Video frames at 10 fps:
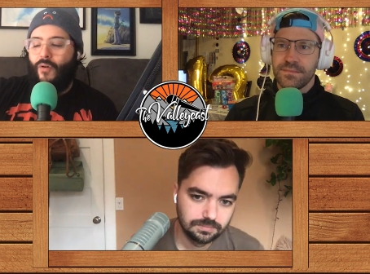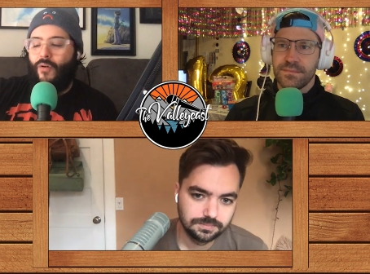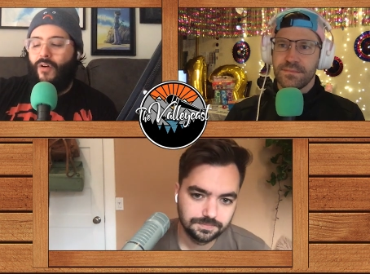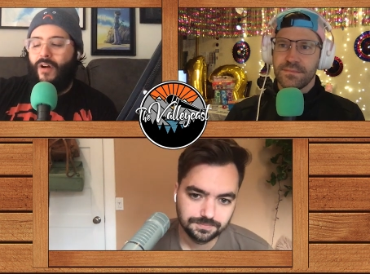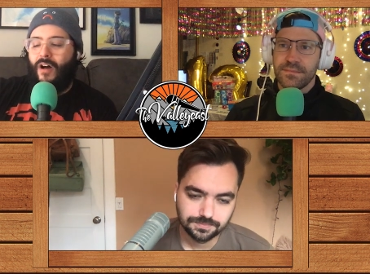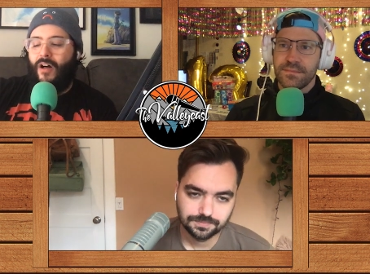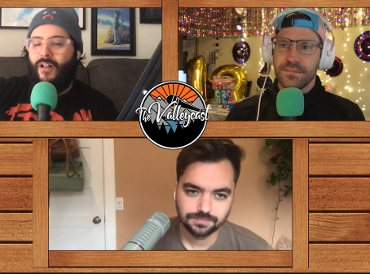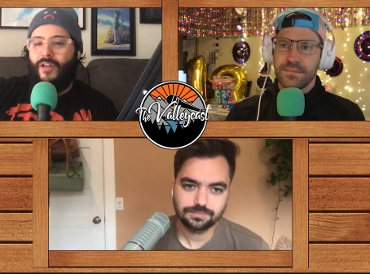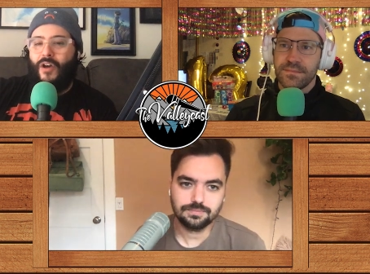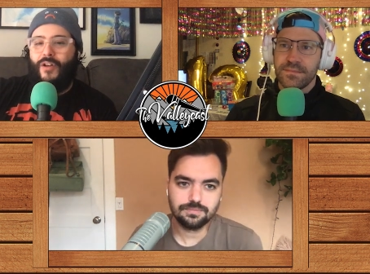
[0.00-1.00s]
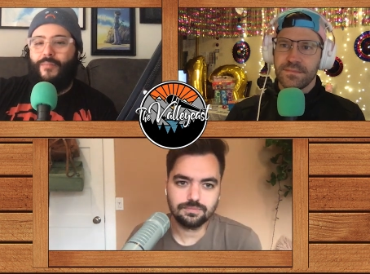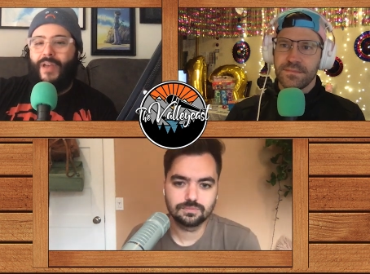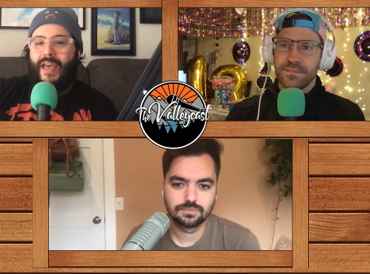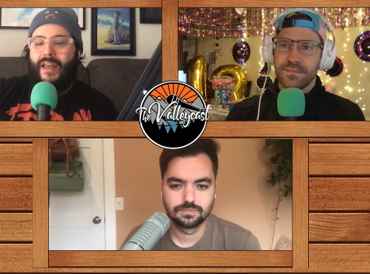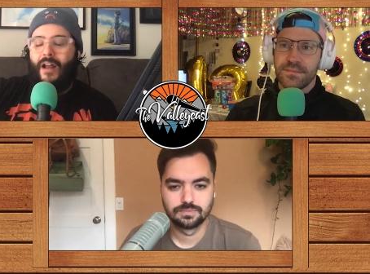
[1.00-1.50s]
Speaker 1: or I'll go to
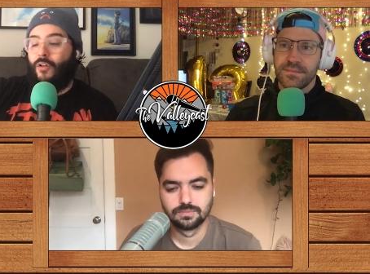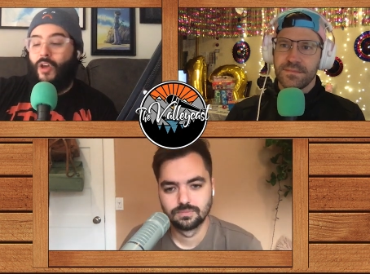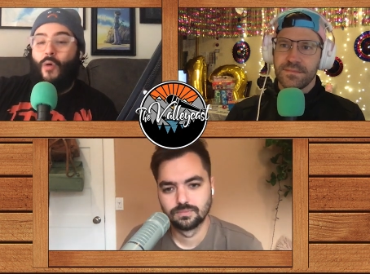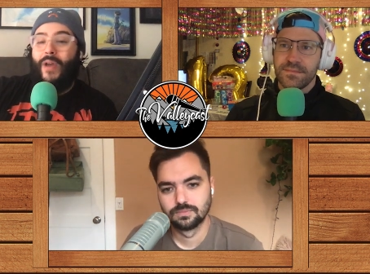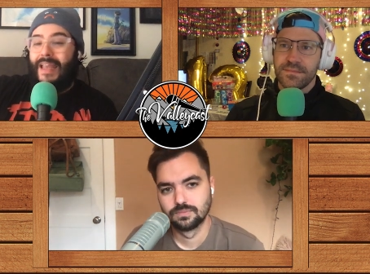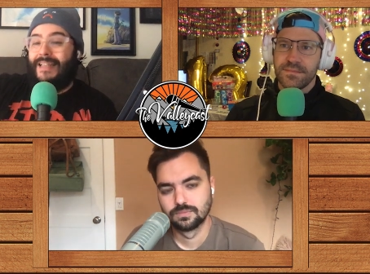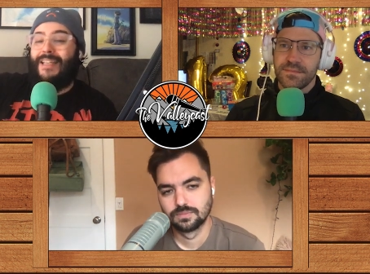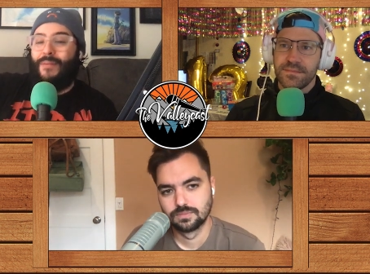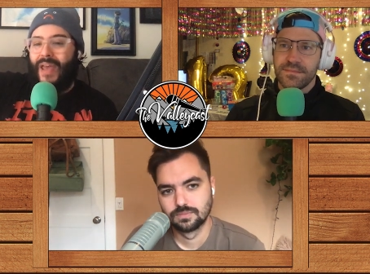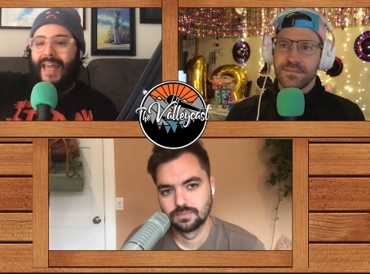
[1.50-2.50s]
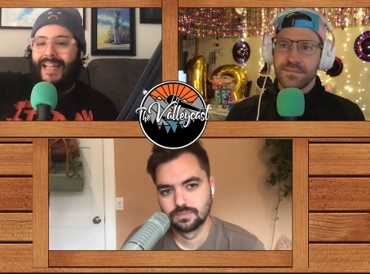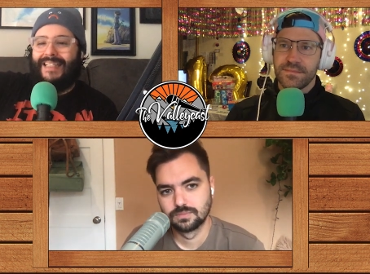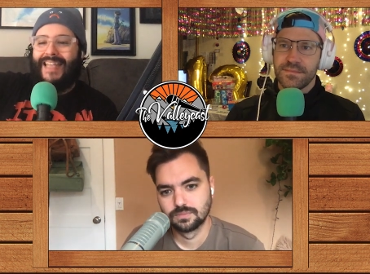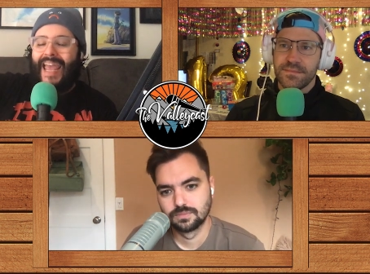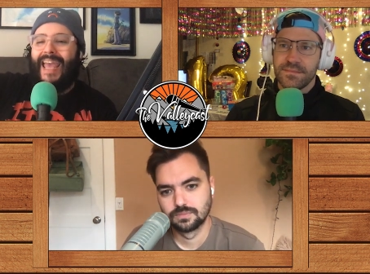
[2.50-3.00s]
bed. I'll go into bed
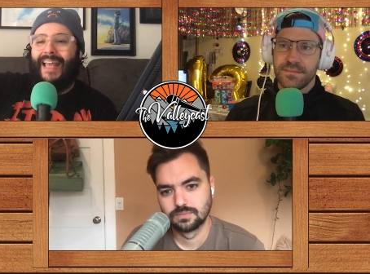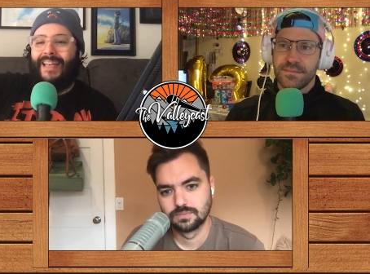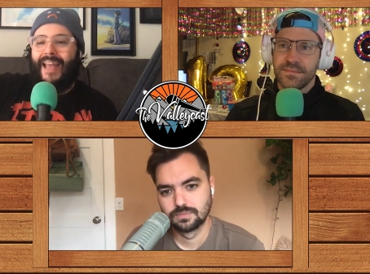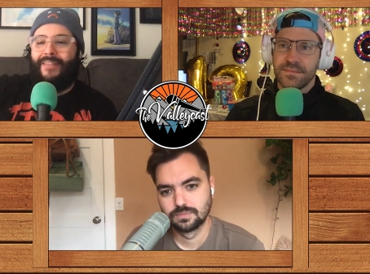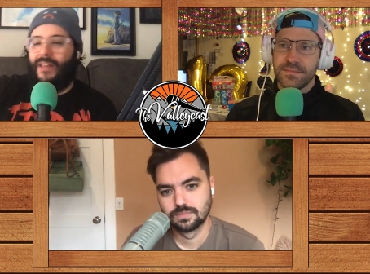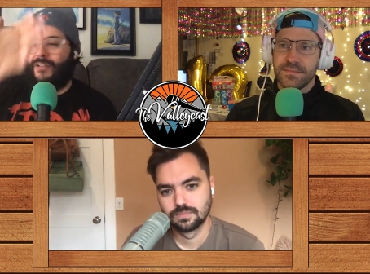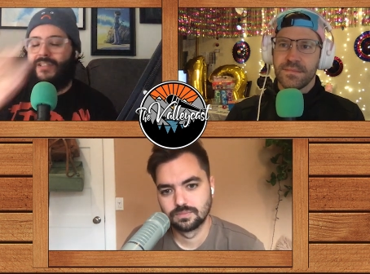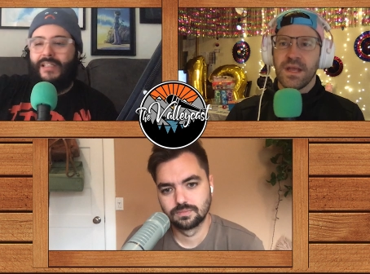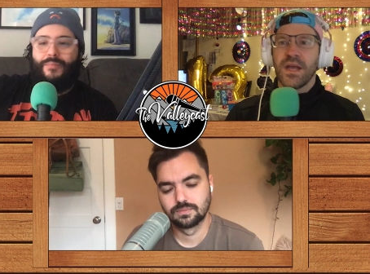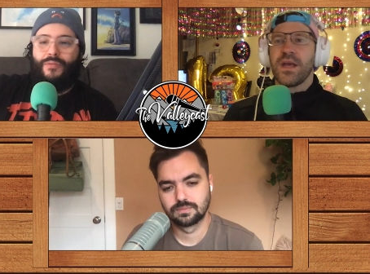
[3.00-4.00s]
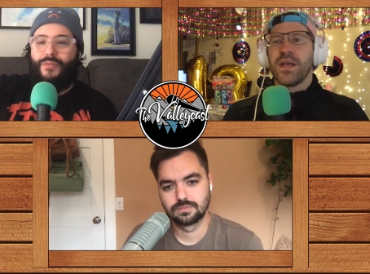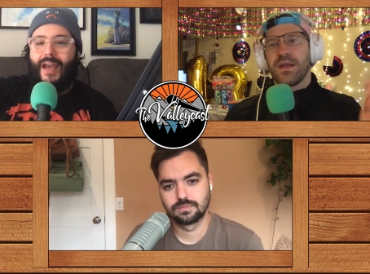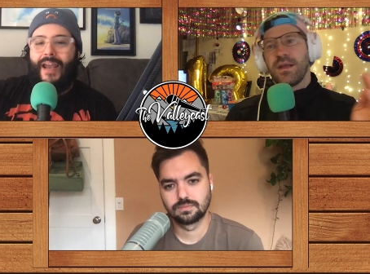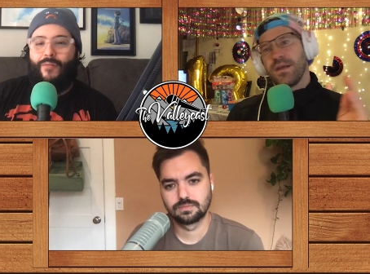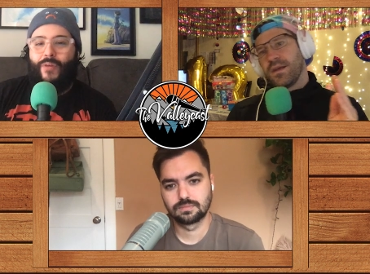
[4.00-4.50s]
at 10, and then I'll sleep through
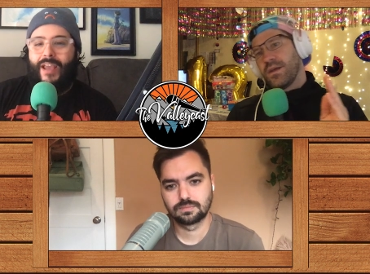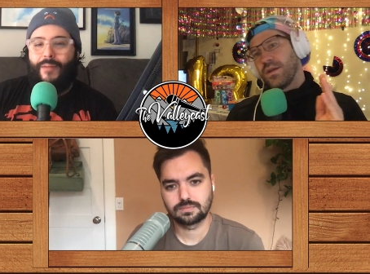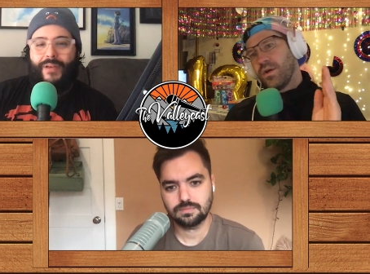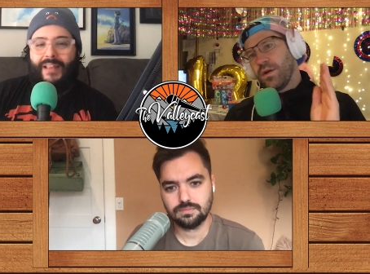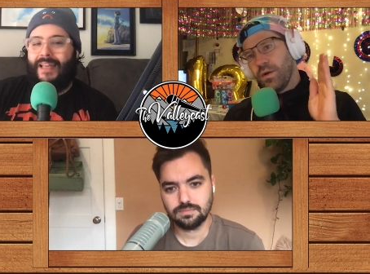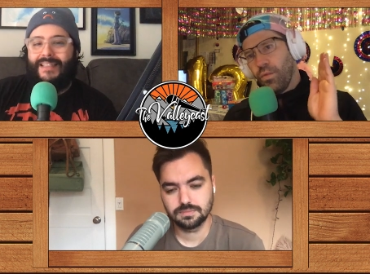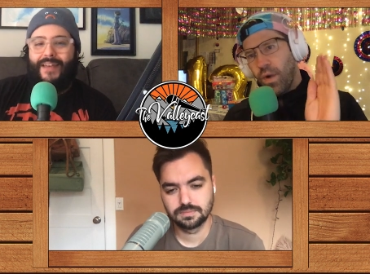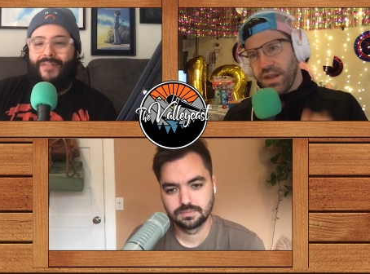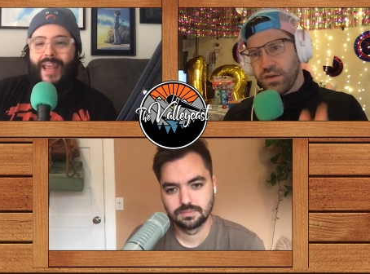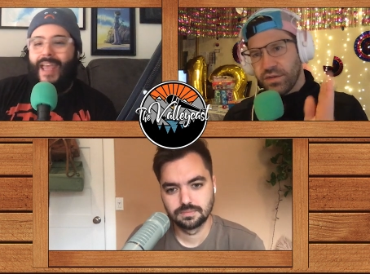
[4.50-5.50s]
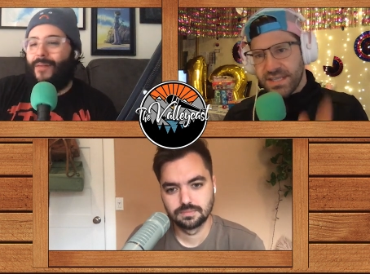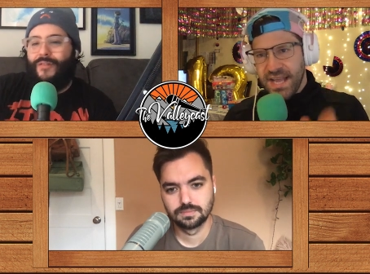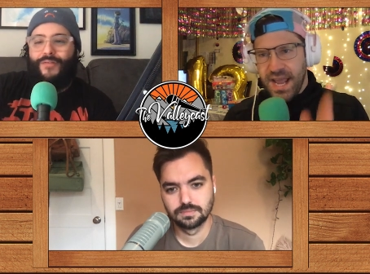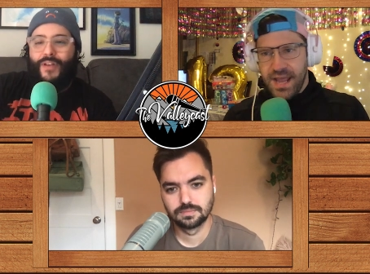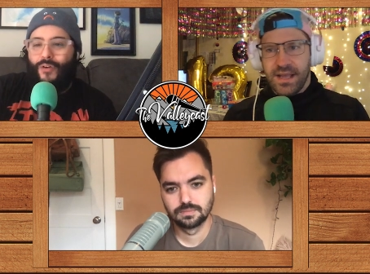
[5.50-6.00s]
the night and wake up at
Speaker 2: like 7 a.m. and feel great. What you're
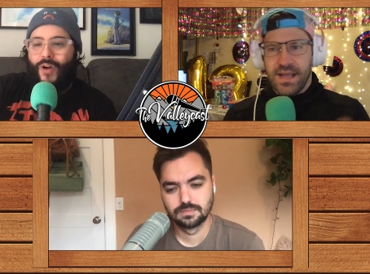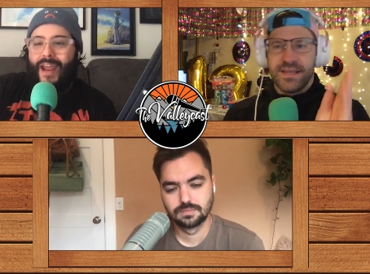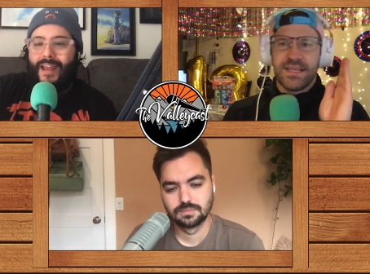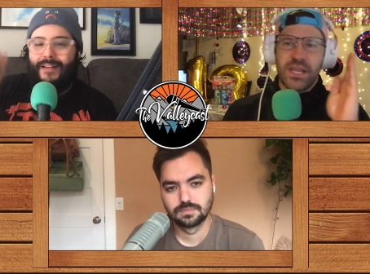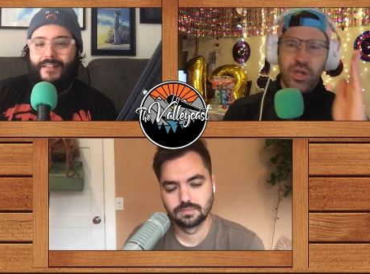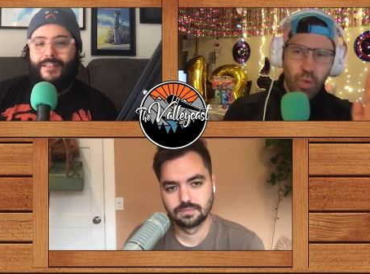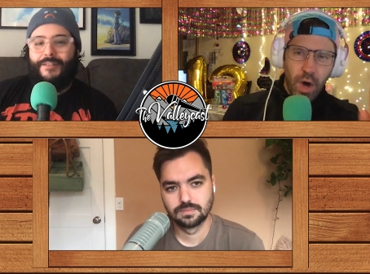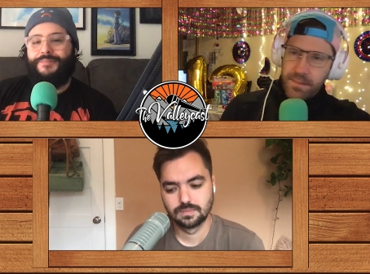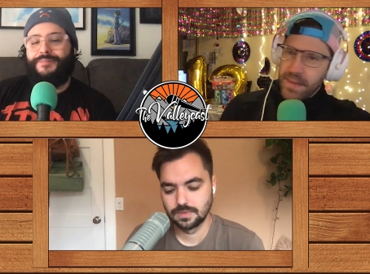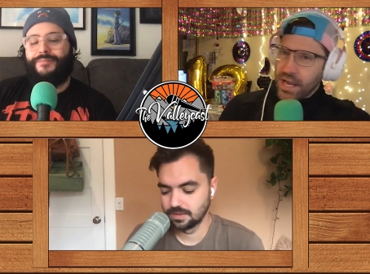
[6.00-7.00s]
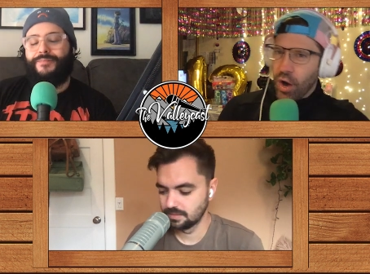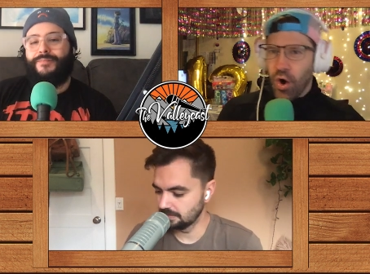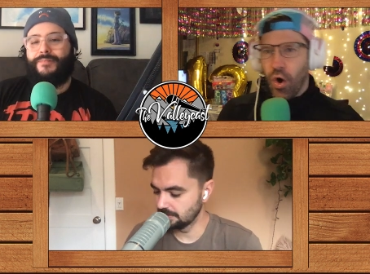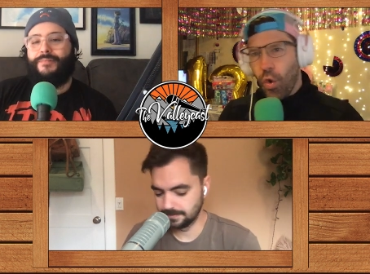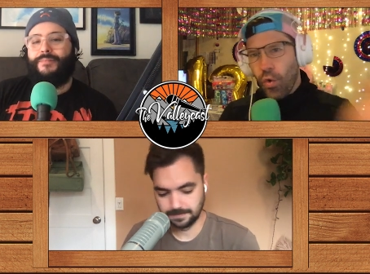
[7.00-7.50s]
saying is that you want to be
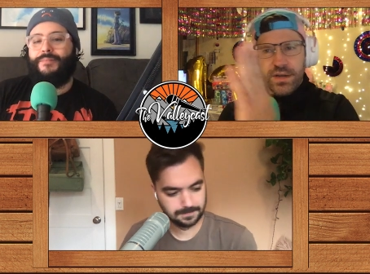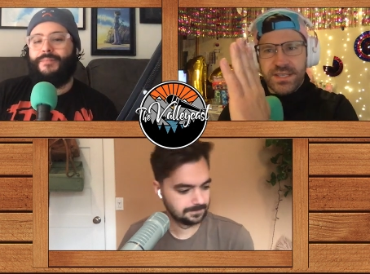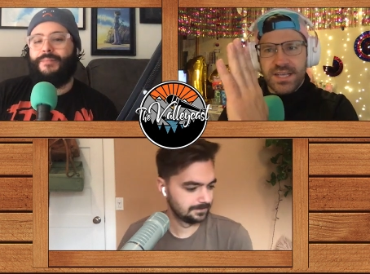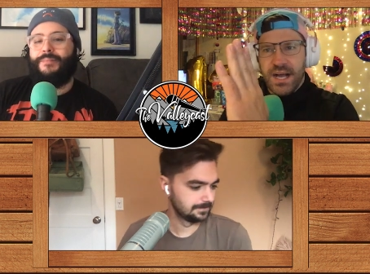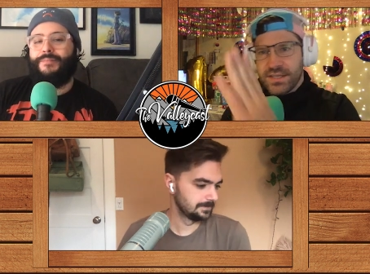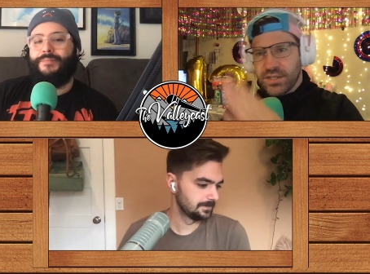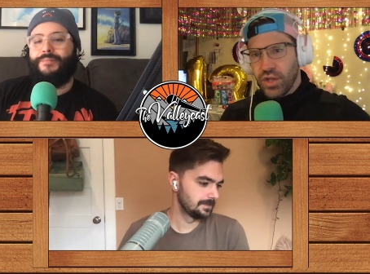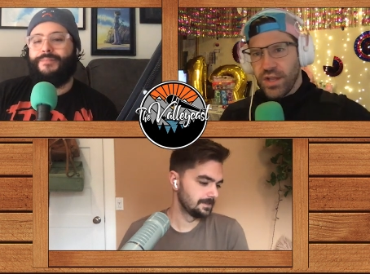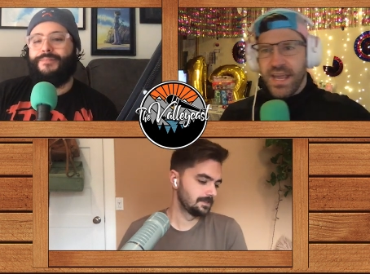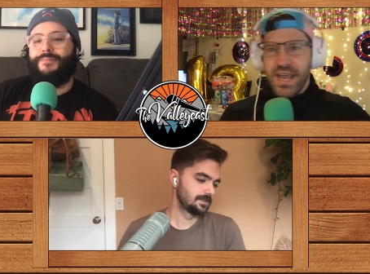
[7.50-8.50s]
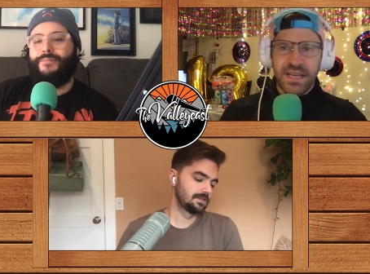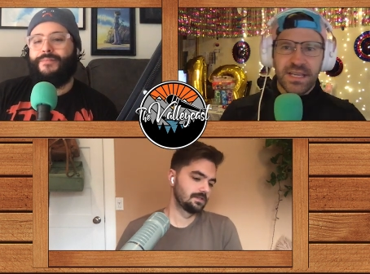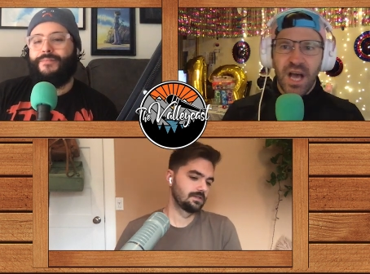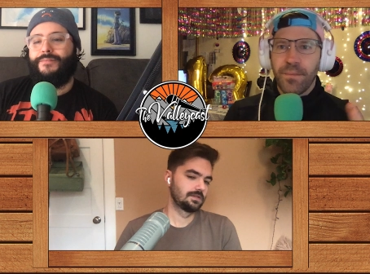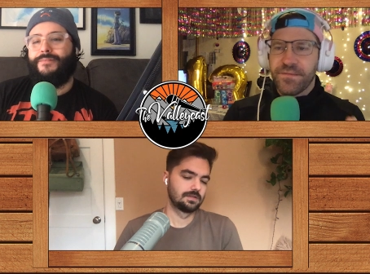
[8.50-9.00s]
horizontal in
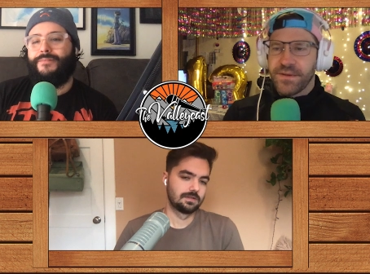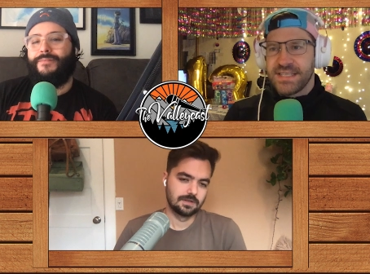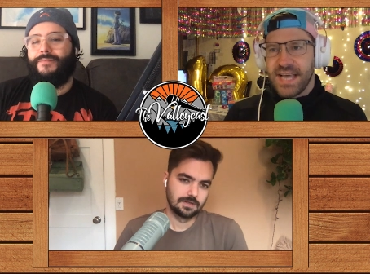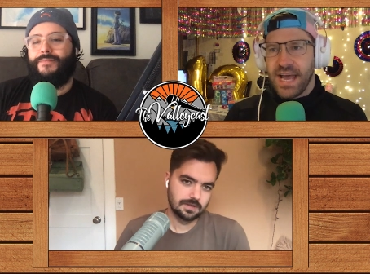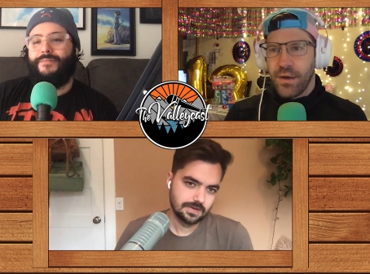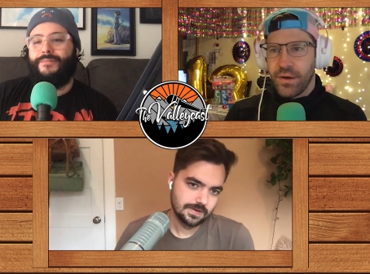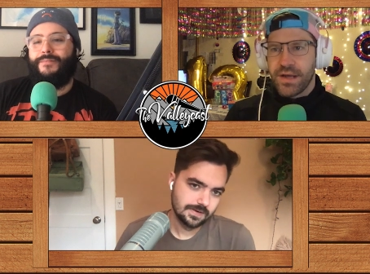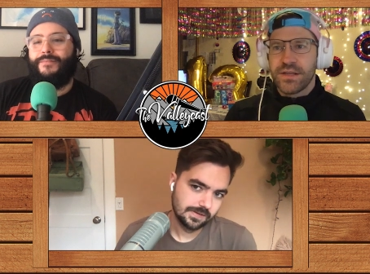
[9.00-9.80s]
Comfy Town